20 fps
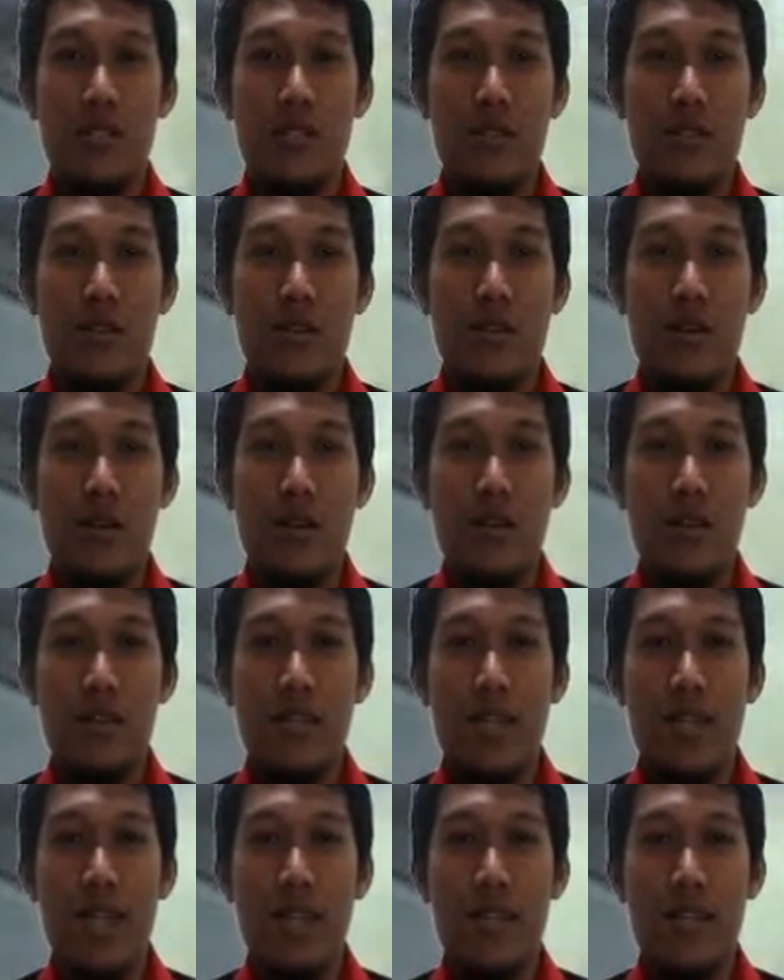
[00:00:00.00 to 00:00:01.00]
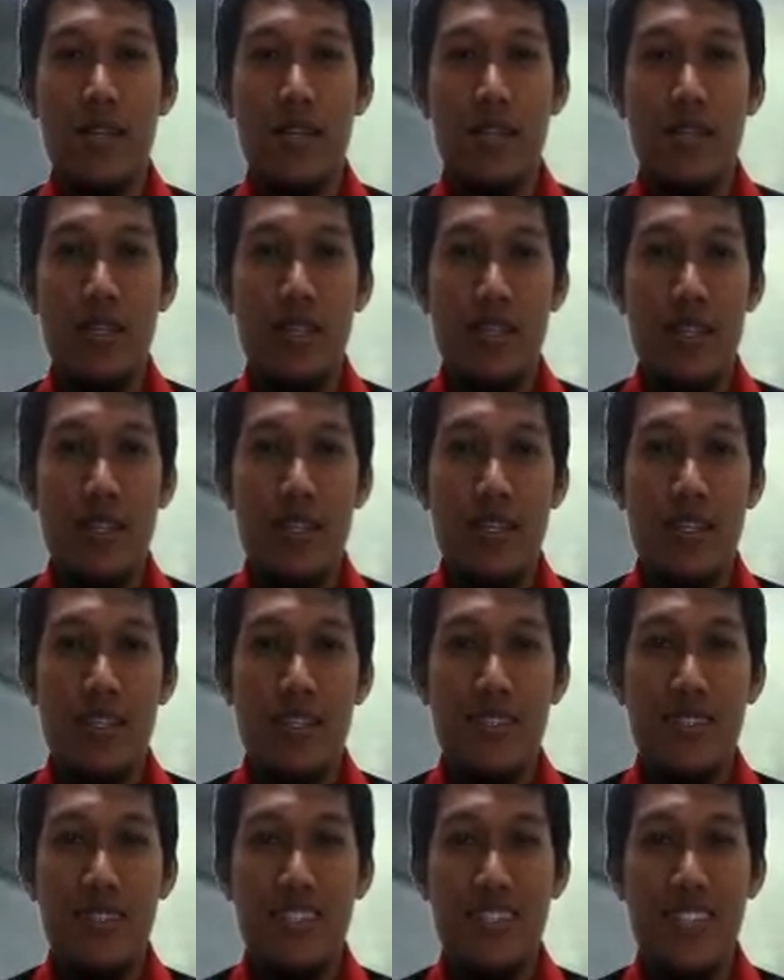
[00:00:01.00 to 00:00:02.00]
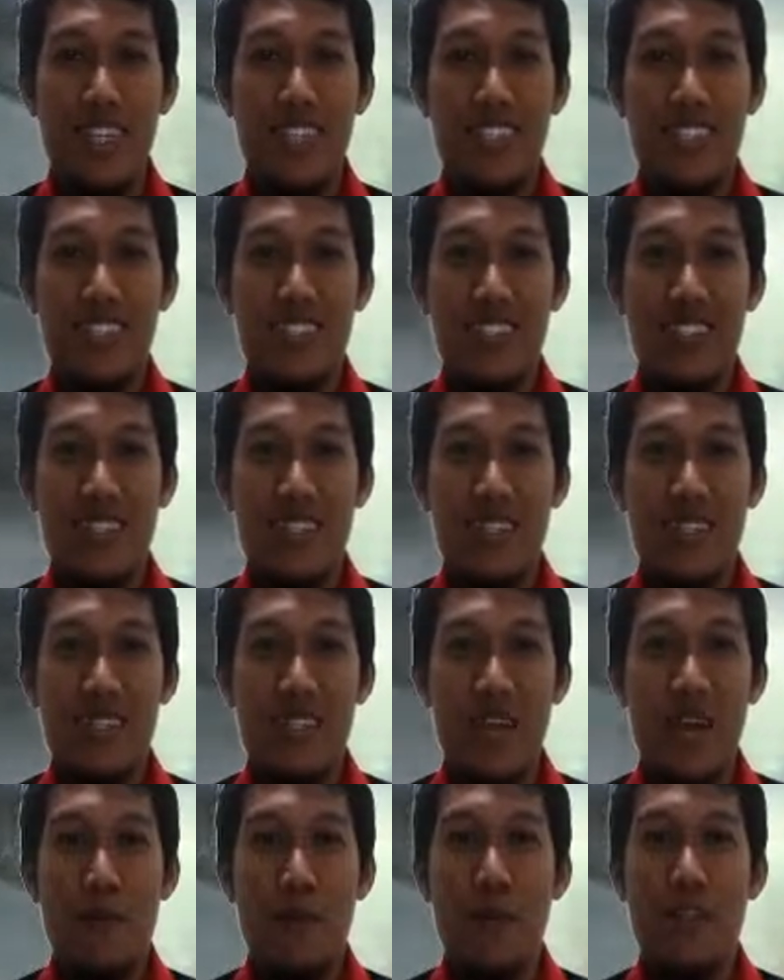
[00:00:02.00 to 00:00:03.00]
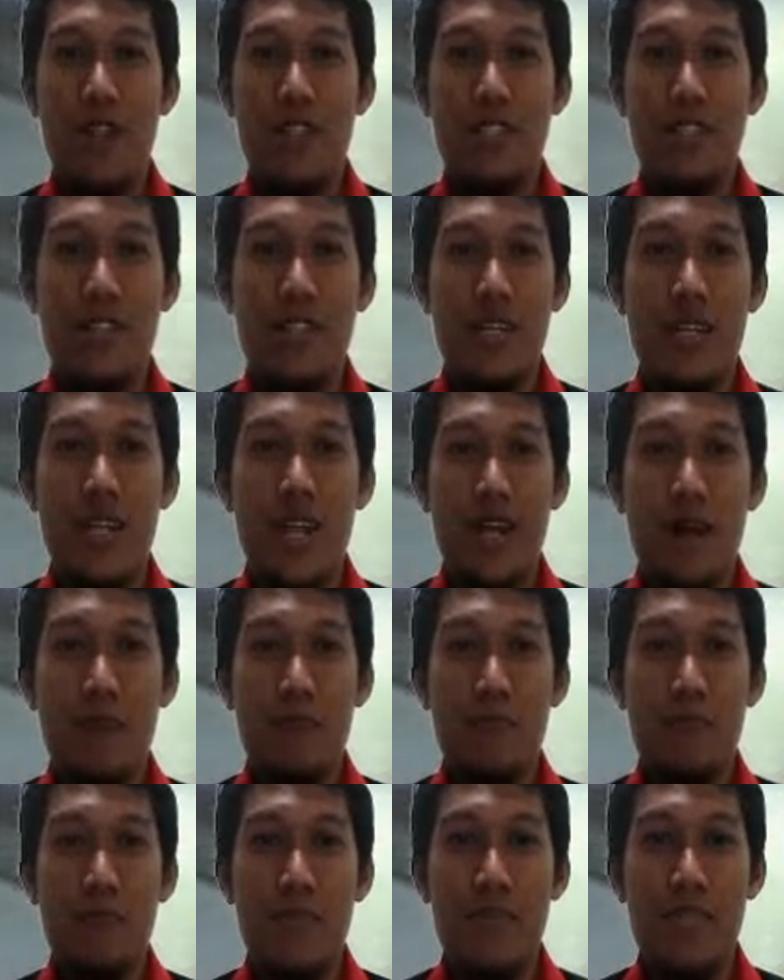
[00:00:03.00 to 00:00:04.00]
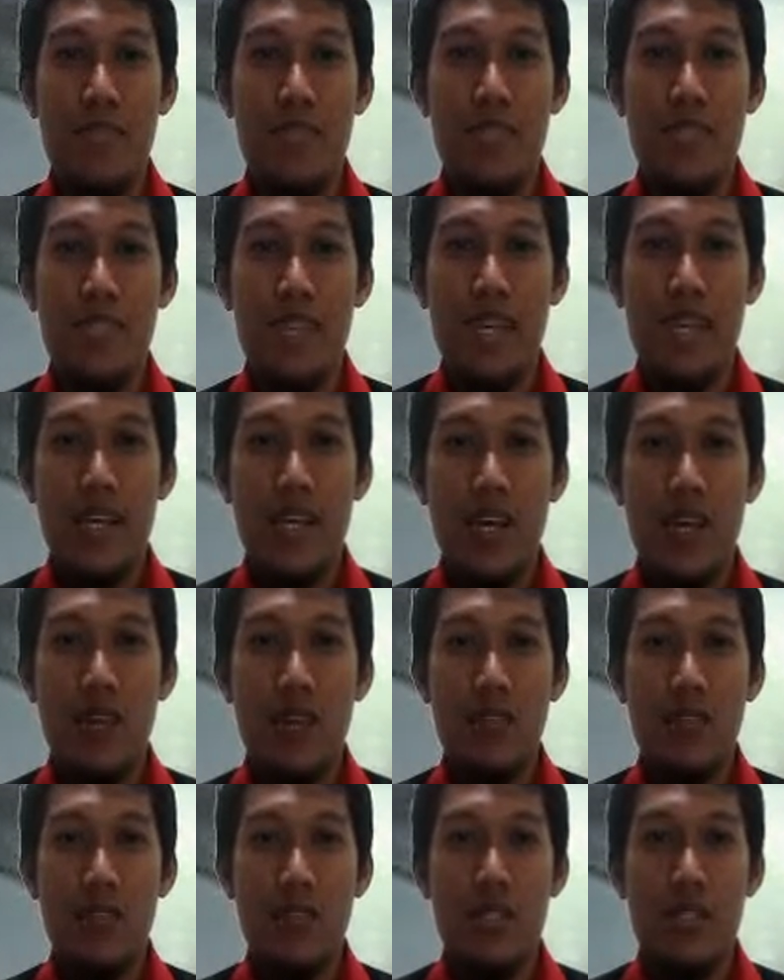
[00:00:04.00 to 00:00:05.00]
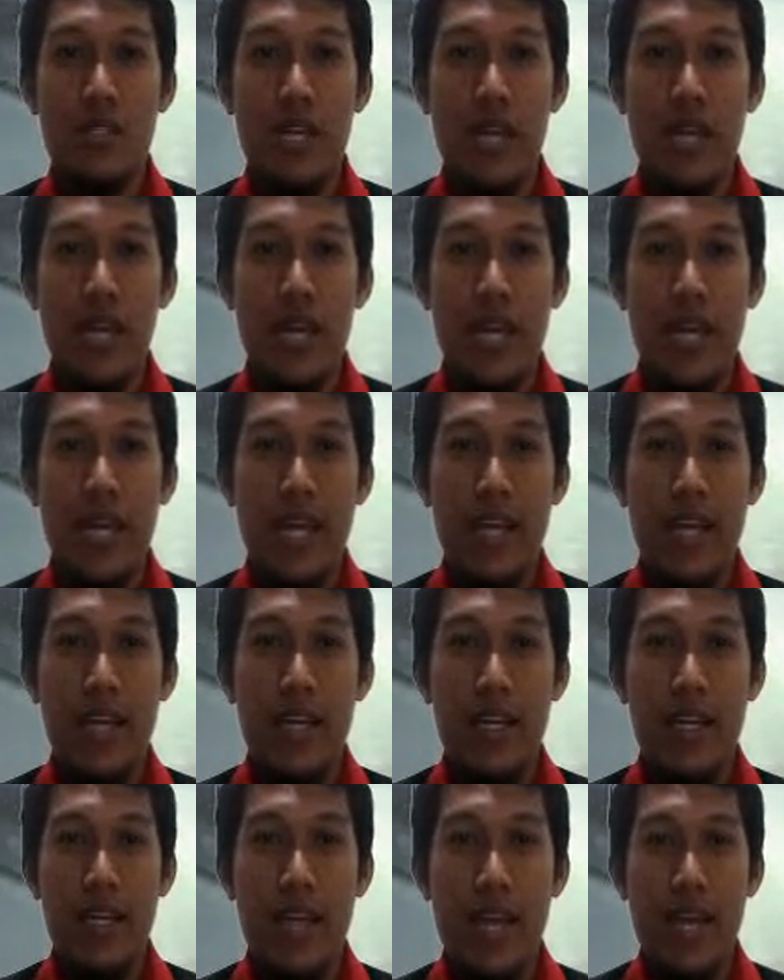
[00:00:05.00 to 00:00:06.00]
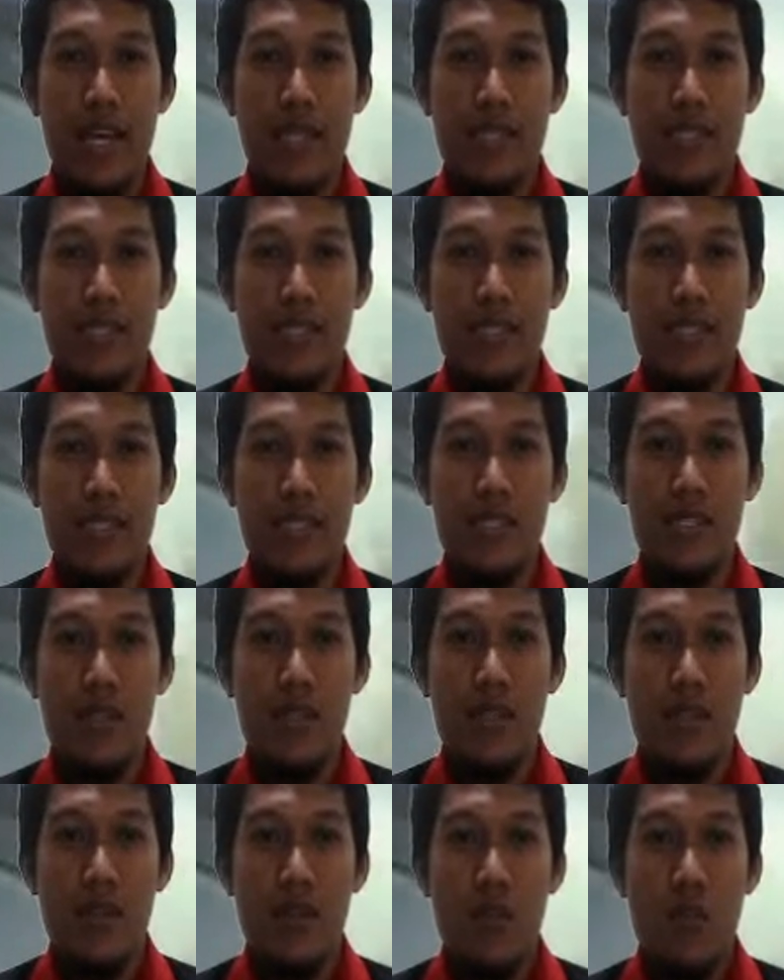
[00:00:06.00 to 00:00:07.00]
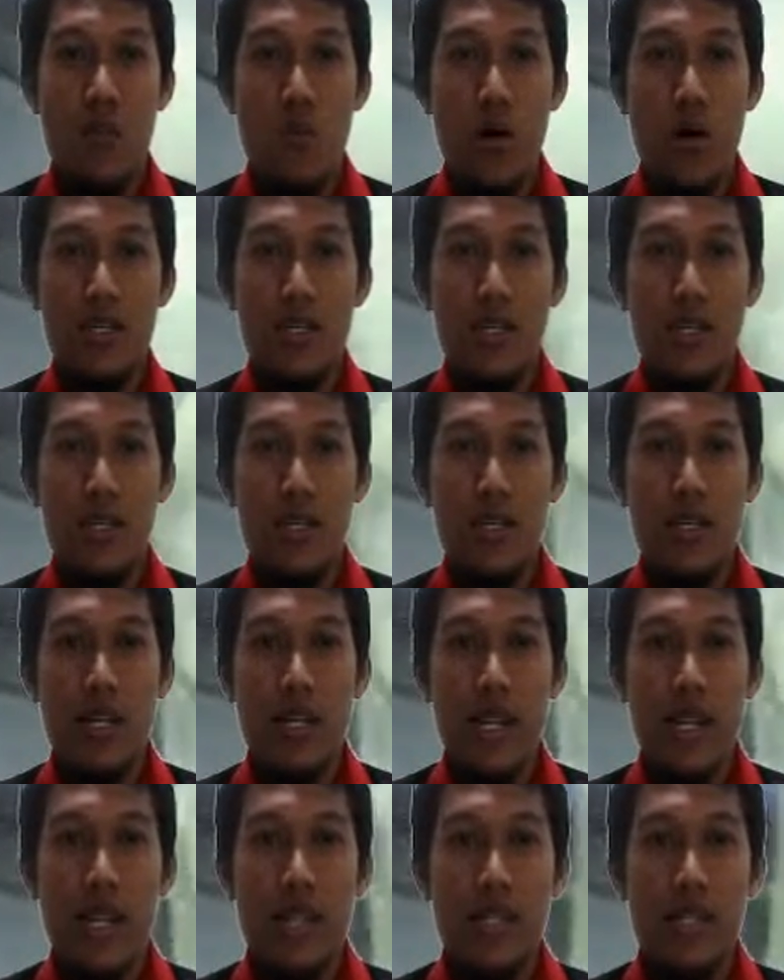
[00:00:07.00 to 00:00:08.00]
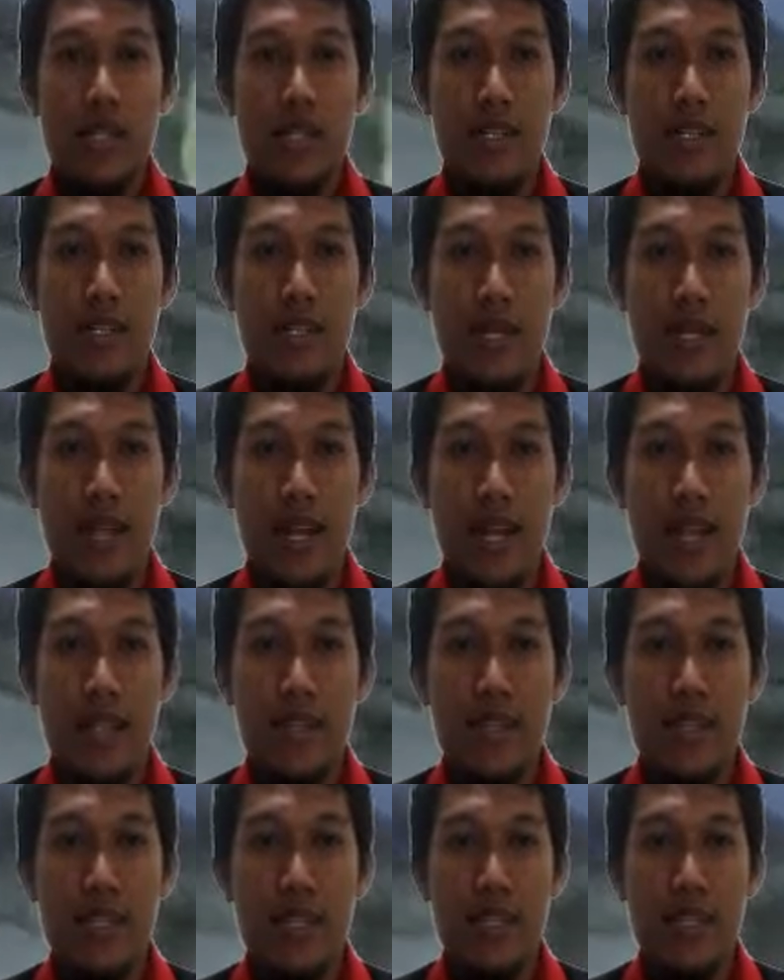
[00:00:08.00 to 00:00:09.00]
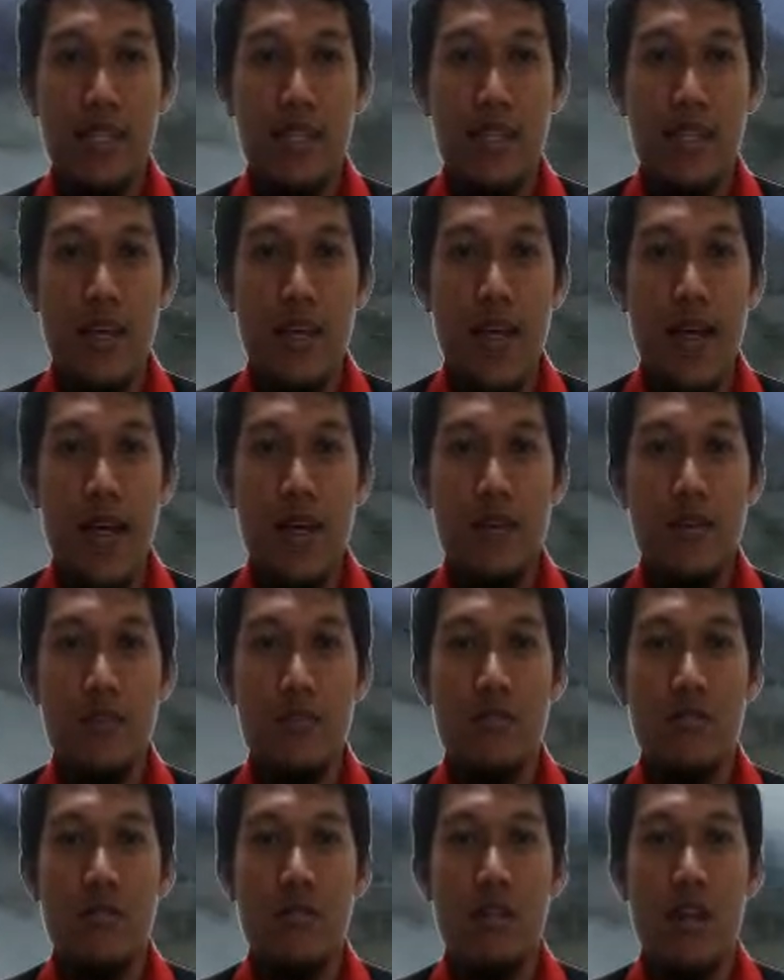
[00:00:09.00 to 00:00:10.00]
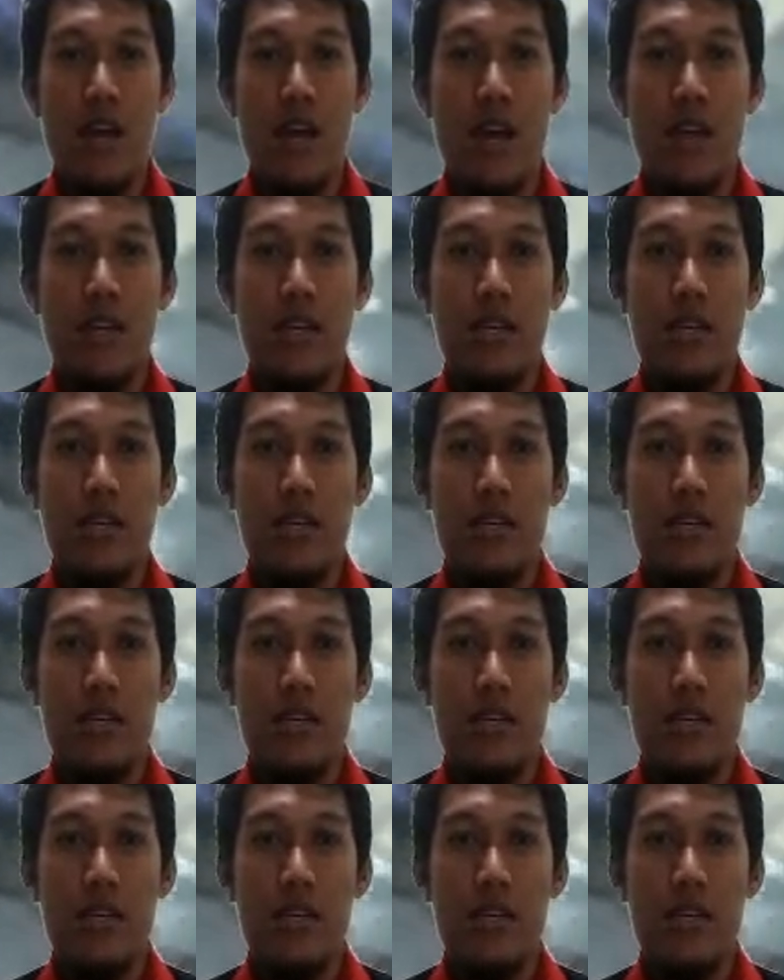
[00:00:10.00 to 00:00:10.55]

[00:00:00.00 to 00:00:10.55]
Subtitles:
thoroughly rinse the nebulizer cup, shake out any excess water and let it air dry.